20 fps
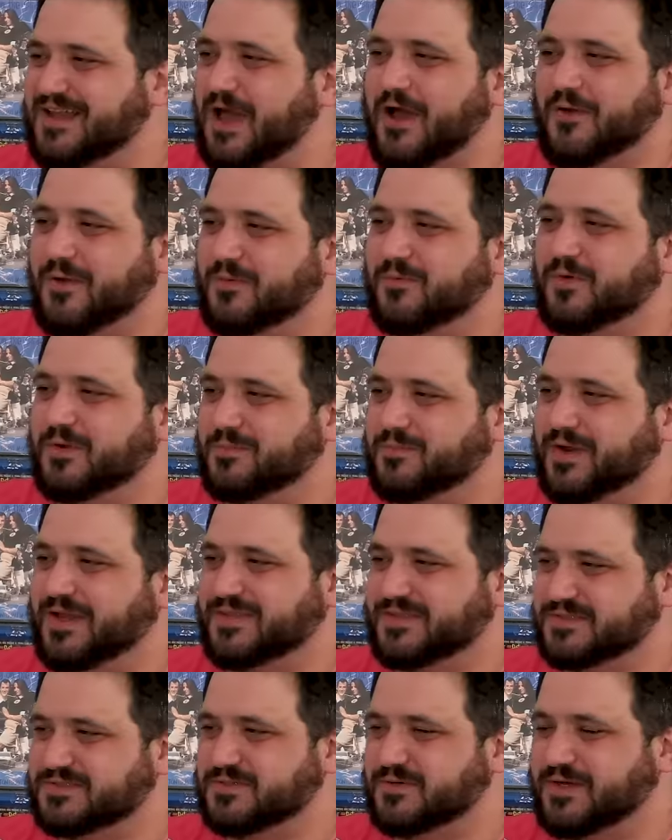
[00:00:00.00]
no, it would
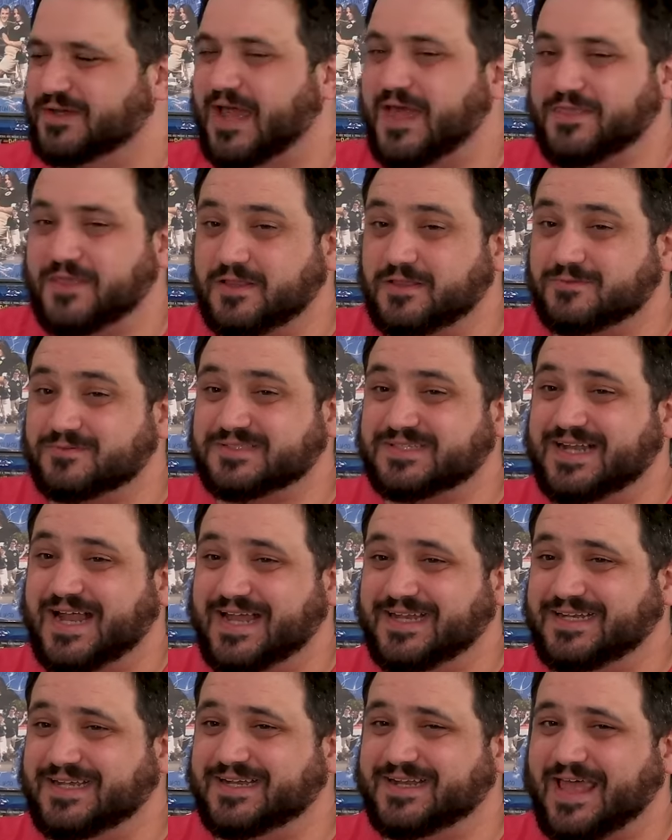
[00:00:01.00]
break the story. I think there was an
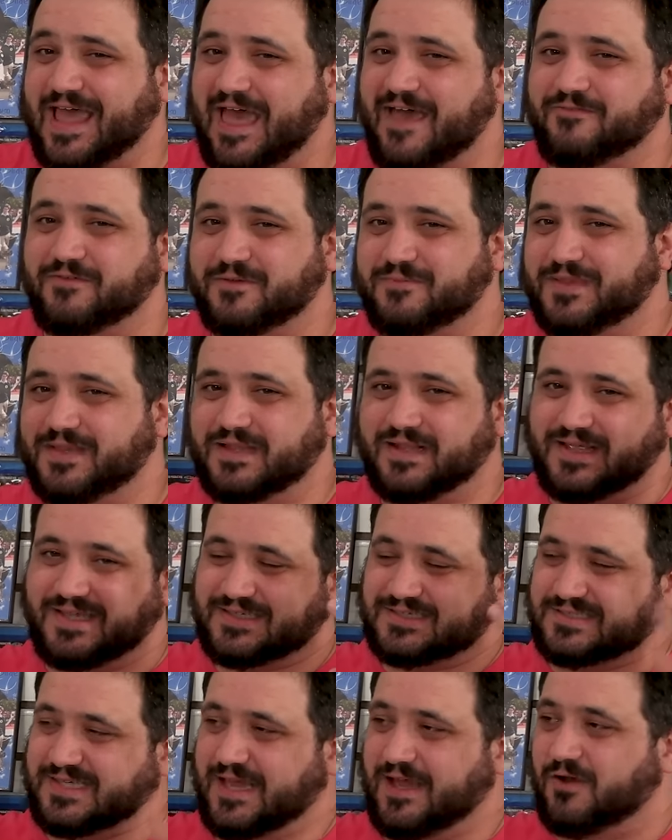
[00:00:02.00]
idea to have him in,
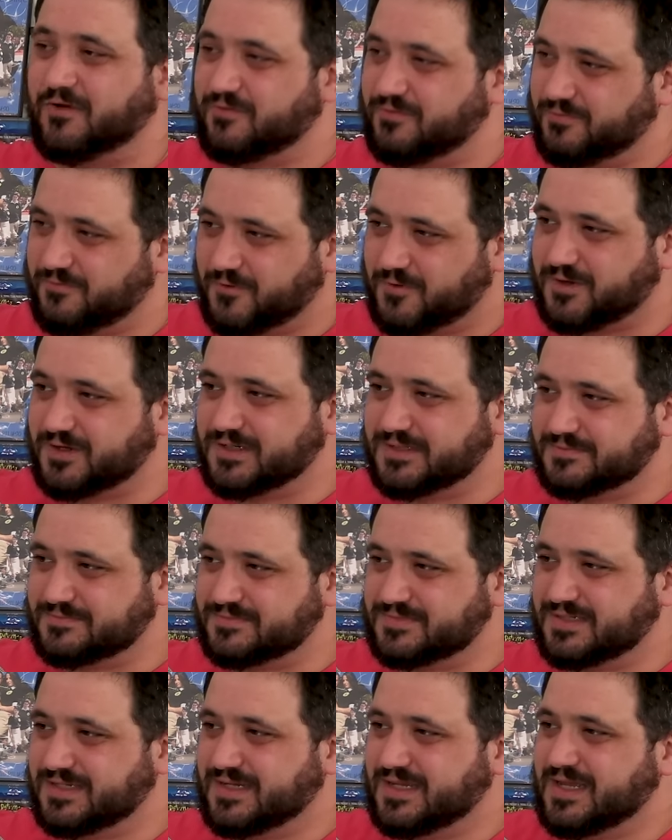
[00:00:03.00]
like, his elf
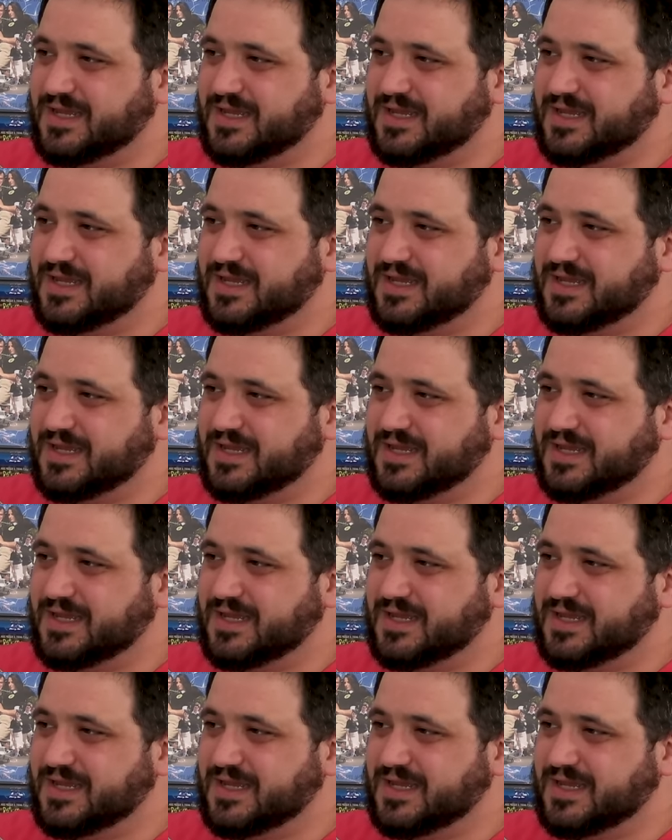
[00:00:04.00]
form.